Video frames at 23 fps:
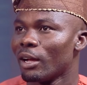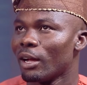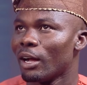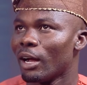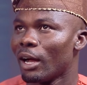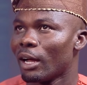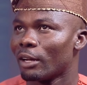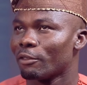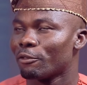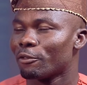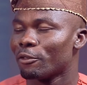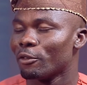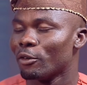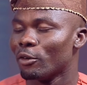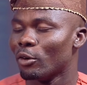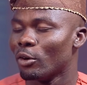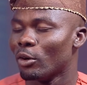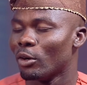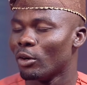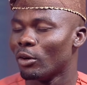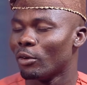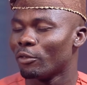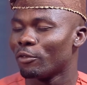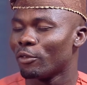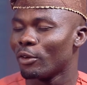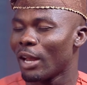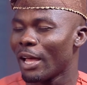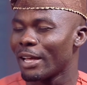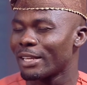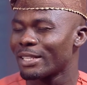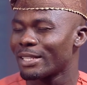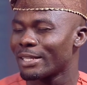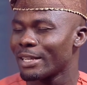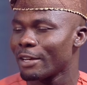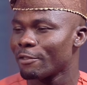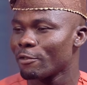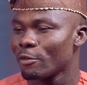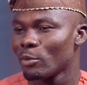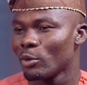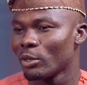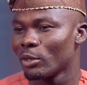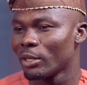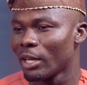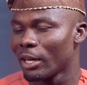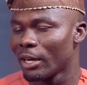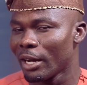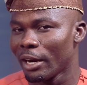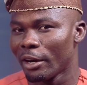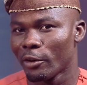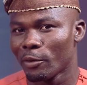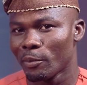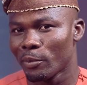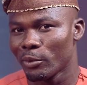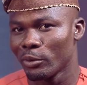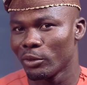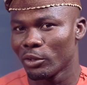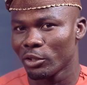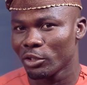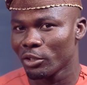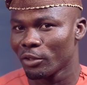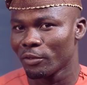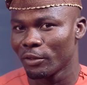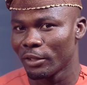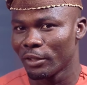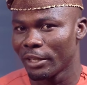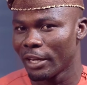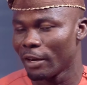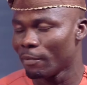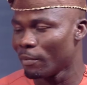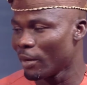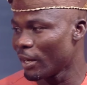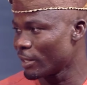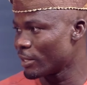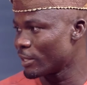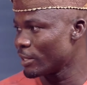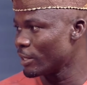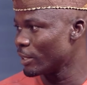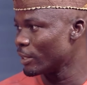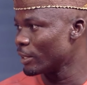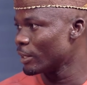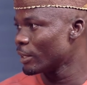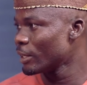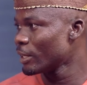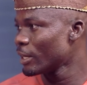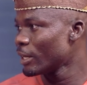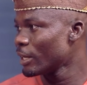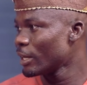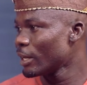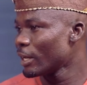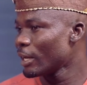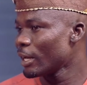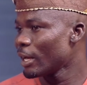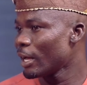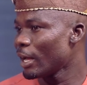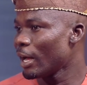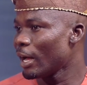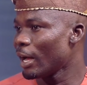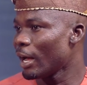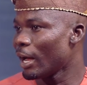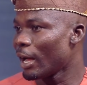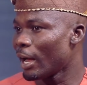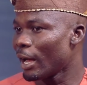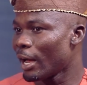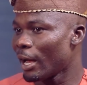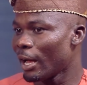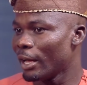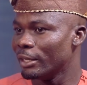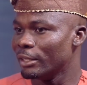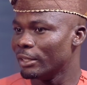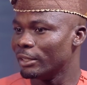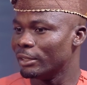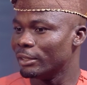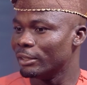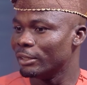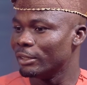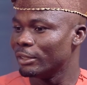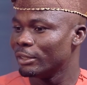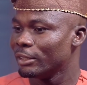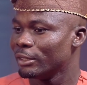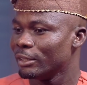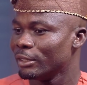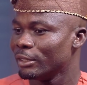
And for like 7 months that I run production for that magazine, I